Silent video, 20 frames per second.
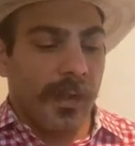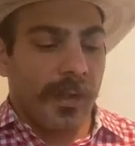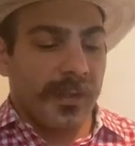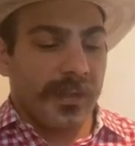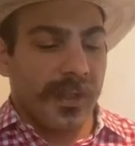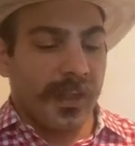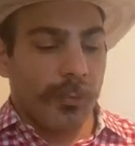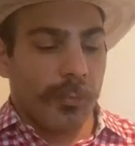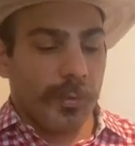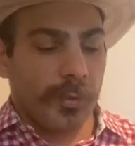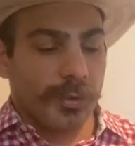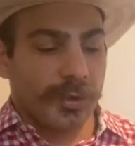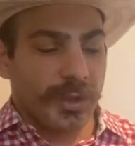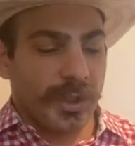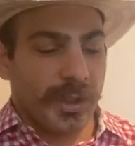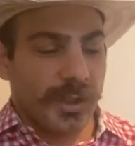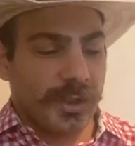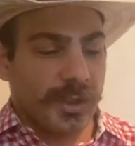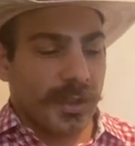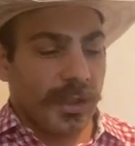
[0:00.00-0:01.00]
they will
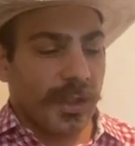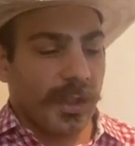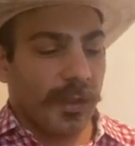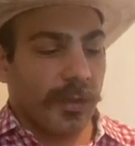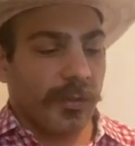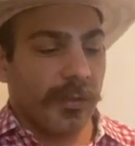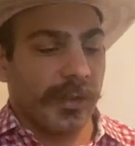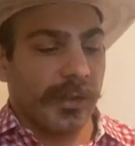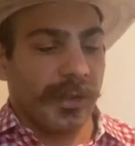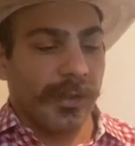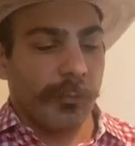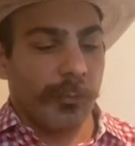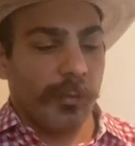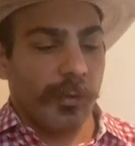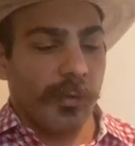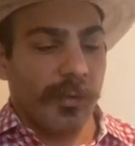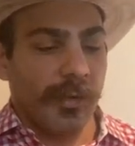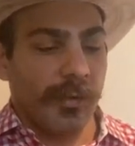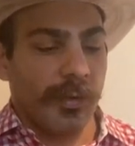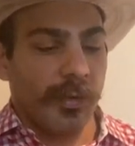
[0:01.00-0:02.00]
change color and they
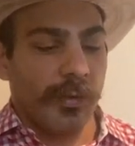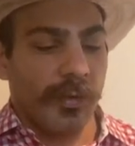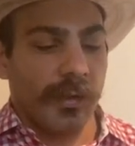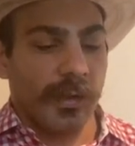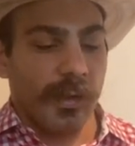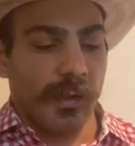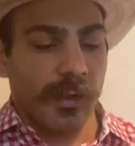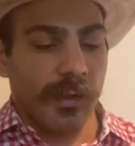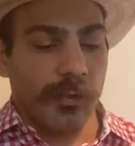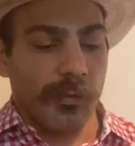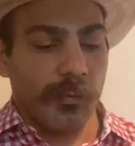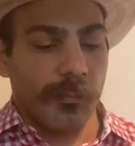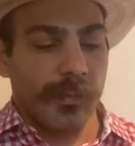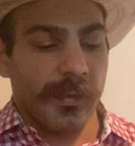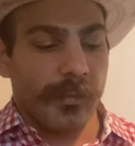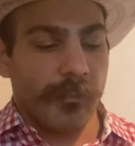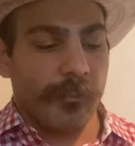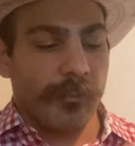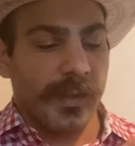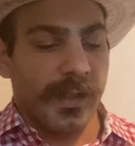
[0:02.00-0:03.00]
will look a little
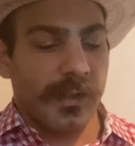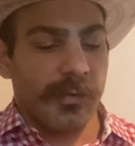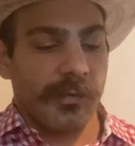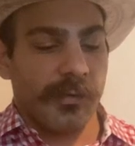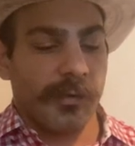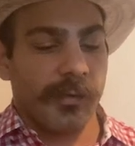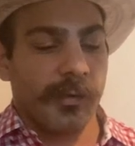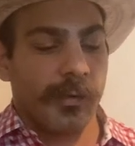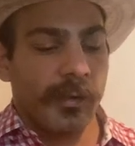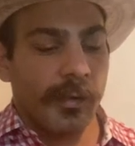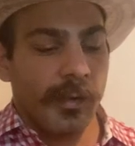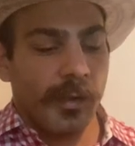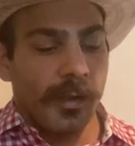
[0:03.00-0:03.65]
bit better.